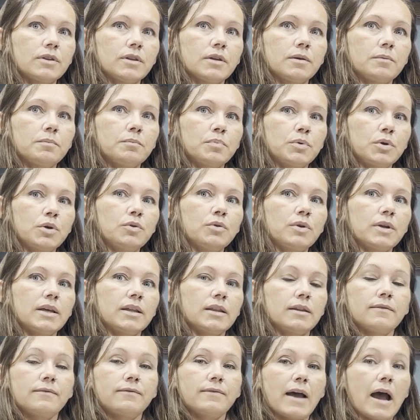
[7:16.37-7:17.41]
the beauty
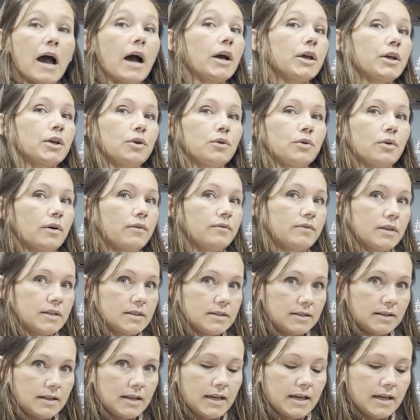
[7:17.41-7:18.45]
and the value of
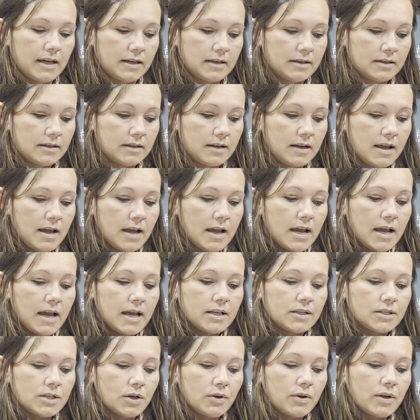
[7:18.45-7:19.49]
this land.
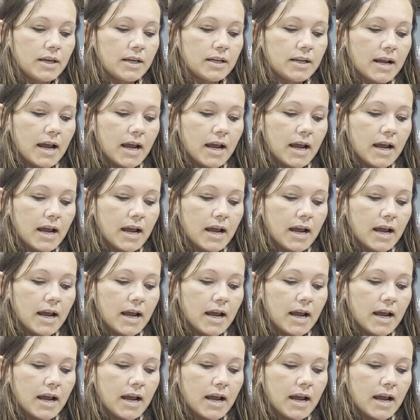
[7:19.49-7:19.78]
And so he